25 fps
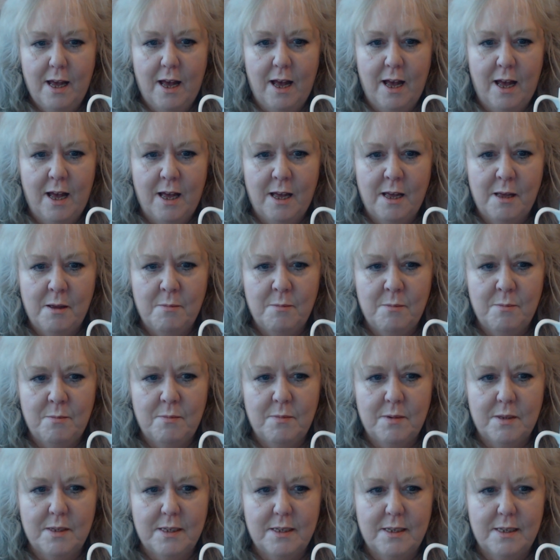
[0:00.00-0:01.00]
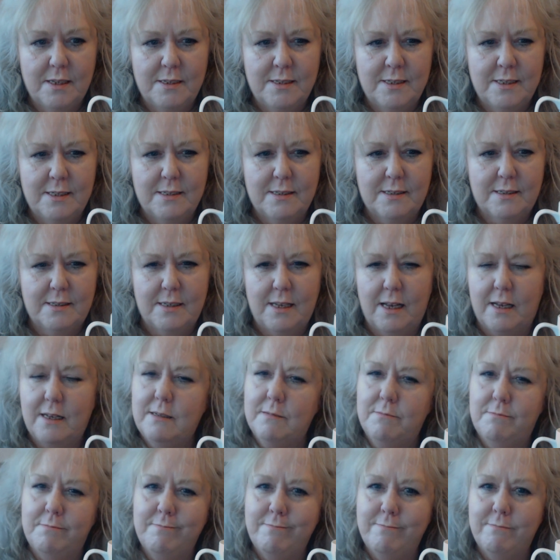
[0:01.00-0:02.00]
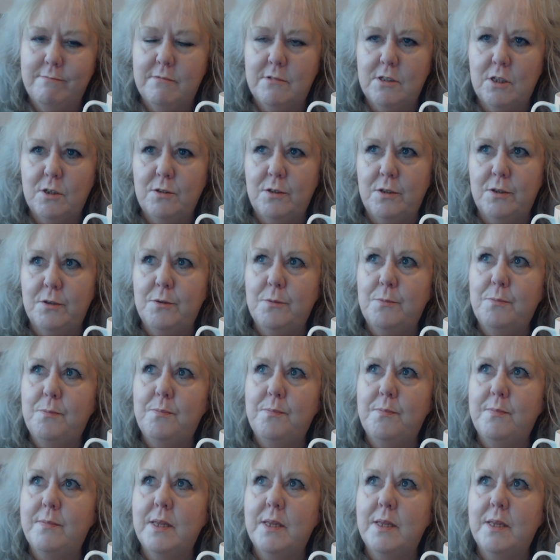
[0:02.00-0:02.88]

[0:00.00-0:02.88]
Um, and it's, I don't know,